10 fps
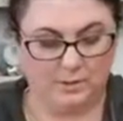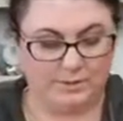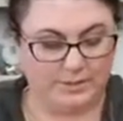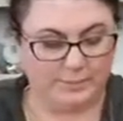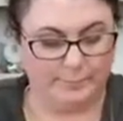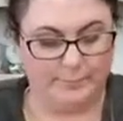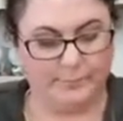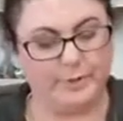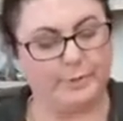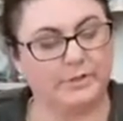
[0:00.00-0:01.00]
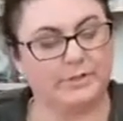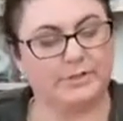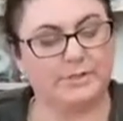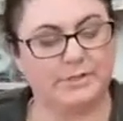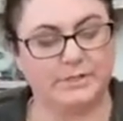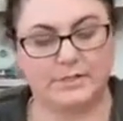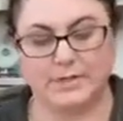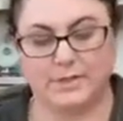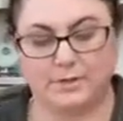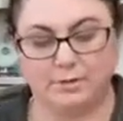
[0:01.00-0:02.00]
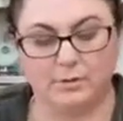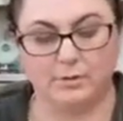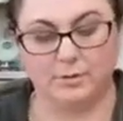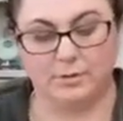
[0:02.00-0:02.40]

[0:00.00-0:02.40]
Want that puppy to stick down.